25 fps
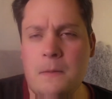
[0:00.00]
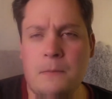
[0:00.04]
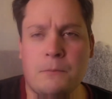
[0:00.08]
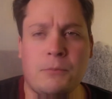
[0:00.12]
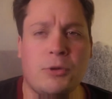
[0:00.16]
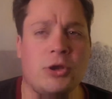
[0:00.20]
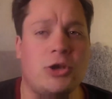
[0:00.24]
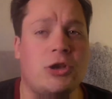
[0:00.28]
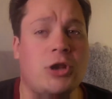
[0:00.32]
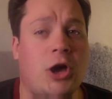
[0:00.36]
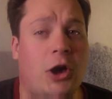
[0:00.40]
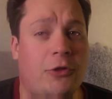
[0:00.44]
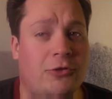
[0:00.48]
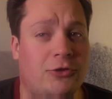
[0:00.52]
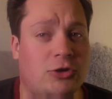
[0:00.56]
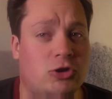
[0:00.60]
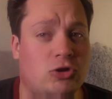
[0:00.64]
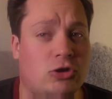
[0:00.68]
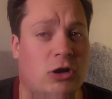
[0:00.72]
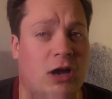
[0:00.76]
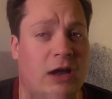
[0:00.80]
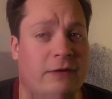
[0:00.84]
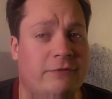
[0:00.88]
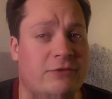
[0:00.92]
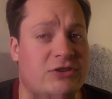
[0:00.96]
But not the
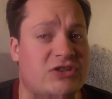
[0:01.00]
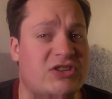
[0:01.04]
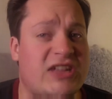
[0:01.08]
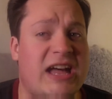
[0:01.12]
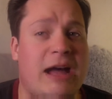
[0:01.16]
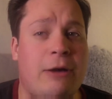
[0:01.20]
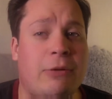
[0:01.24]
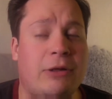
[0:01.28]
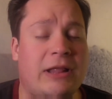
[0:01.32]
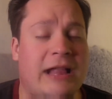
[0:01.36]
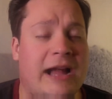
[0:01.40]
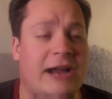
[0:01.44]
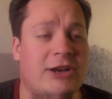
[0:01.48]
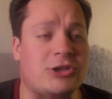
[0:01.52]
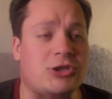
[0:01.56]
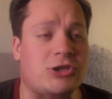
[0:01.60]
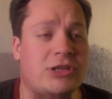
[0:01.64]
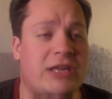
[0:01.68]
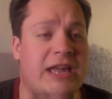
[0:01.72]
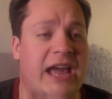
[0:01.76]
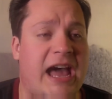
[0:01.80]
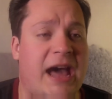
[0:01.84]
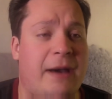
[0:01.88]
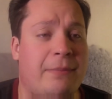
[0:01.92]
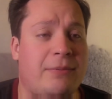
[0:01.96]
drivers. That will
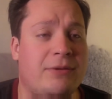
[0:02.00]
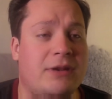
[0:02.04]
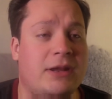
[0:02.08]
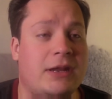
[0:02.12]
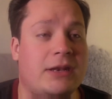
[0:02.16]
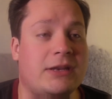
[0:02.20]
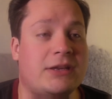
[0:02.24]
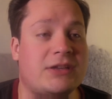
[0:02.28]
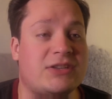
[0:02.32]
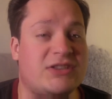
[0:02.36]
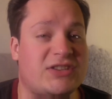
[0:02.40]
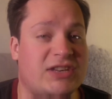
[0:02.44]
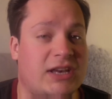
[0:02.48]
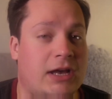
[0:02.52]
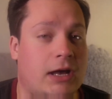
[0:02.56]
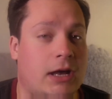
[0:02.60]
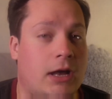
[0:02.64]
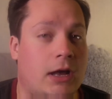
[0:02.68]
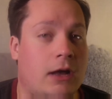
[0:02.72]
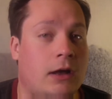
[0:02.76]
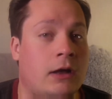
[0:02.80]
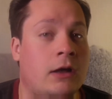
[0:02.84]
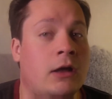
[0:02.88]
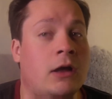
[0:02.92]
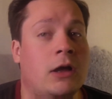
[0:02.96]
actually happen in
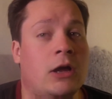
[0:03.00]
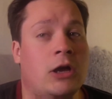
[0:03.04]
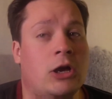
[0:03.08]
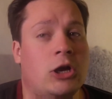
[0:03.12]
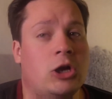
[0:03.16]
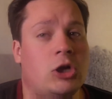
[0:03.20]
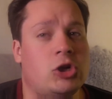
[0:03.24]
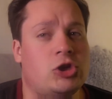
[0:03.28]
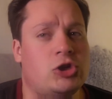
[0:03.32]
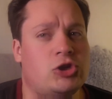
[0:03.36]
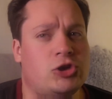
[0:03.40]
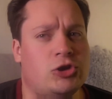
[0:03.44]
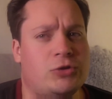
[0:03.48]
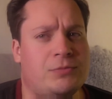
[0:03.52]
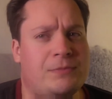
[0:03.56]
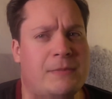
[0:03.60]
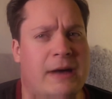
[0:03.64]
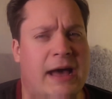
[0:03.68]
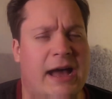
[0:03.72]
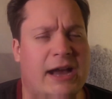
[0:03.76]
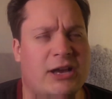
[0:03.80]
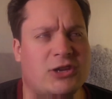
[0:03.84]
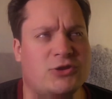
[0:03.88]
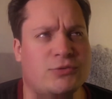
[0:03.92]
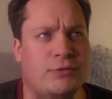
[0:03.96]
Qatar, should
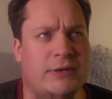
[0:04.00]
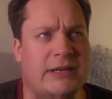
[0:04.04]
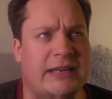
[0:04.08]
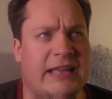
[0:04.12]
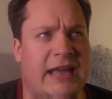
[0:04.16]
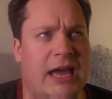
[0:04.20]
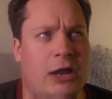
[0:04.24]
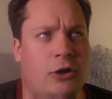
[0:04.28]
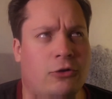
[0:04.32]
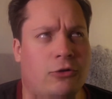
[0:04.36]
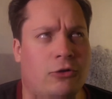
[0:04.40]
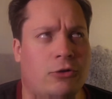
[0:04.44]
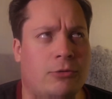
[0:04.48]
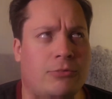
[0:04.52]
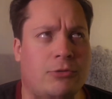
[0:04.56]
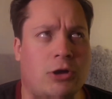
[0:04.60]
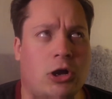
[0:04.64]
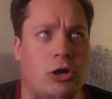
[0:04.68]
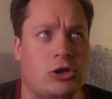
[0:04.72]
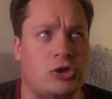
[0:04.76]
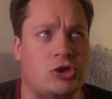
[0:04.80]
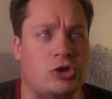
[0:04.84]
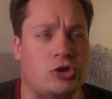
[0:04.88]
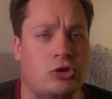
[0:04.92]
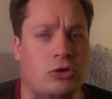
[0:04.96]
Max win again, although I'm
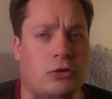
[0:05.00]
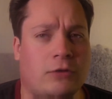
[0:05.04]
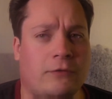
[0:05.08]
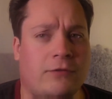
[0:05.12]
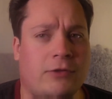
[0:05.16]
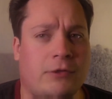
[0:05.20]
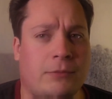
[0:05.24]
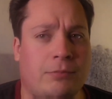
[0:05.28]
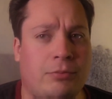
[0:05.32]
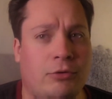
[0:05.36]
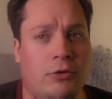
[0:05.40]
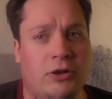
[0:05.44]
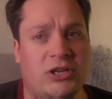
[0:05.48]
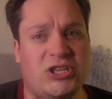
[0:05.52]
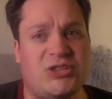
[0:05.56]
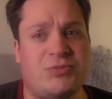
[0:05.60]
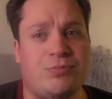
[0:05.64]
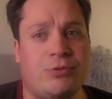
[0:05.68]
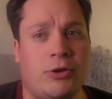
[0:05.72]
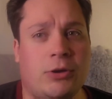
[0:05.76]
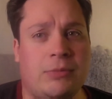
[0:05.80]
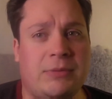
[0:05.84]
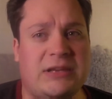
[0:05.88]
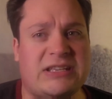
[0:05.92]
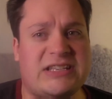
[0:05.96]
not sure of the points
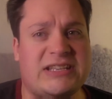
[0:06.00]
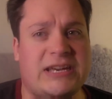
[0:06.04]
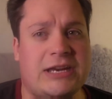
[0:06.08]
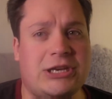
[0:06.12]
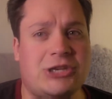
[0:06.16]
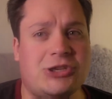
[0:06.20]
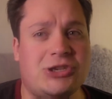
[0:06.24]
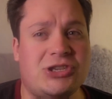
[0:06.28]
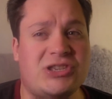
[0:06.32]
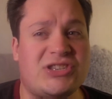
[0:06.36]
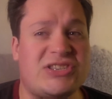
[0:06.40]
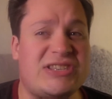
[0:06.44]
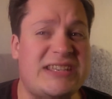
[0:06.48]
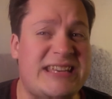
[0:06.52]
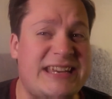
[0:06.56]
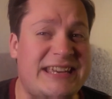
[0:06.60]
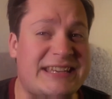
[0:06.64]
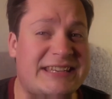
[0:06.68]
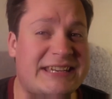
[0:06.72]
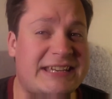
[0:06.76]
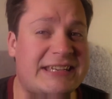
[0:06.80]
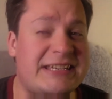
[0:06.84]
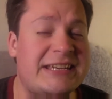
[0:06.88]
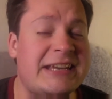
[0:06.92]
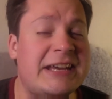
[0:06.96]
permutations
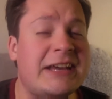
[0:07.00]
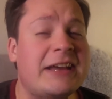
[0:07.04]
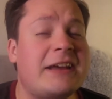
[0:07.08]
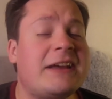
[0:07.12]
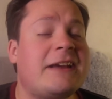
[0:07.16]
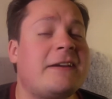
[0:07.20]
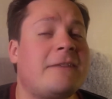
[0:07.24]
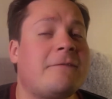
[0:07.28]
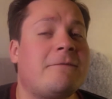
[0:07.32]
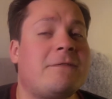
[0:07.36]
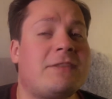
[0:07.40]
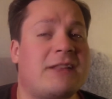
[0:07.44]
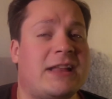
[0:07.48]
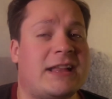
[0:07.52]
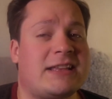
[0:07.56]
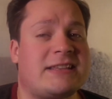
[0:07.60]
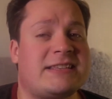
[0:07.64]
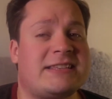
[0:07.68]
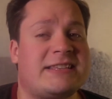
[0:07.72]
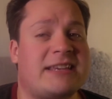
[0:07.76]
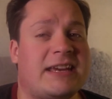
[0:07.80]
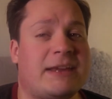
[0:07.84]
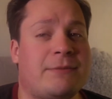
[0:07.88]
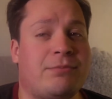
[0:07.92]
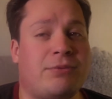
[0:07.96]
needed for that
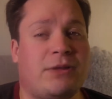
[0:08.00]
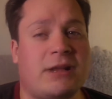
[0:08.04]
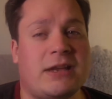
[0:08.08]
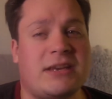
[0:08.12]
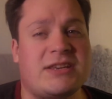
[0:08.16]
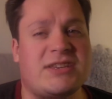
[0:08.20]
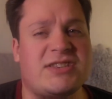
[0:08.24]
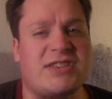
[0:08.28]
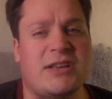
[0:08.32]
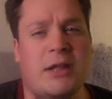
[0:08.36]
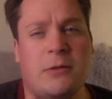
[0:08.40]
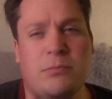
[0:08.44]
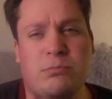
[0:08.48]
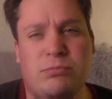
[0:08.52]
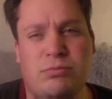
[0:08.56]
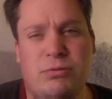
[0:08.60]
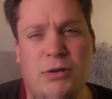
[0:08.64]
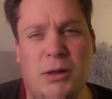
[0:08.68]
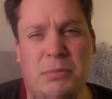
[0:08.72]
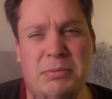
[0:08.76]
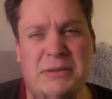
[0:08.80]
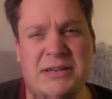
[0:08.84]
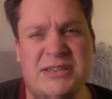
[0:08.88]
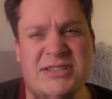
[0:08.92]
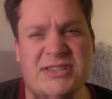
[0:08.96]
to take place. I'll
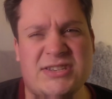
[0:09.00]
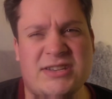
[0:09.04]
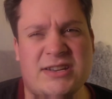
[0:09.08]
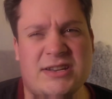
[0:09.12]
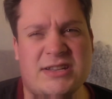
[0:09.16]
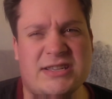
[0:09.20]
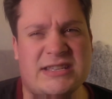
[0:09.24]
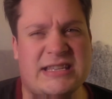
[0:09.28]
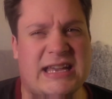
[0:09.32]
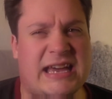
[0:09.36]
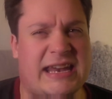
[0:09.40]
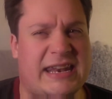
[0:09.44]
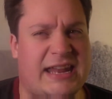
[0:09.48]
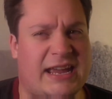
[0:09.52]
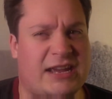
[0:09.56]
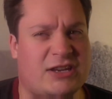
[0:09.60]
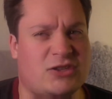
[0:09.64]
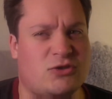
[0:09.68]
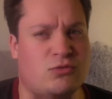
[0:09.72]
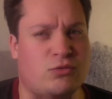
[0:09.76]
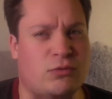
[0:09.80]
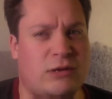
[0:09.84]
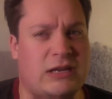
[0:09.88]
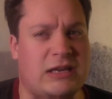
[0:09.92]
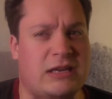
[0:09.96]
probably discuss that
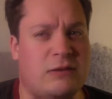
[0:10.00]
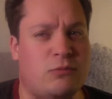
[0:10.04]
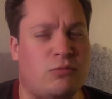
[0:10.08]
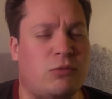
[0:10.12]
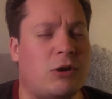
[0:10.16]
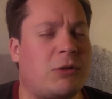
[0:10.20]
next week.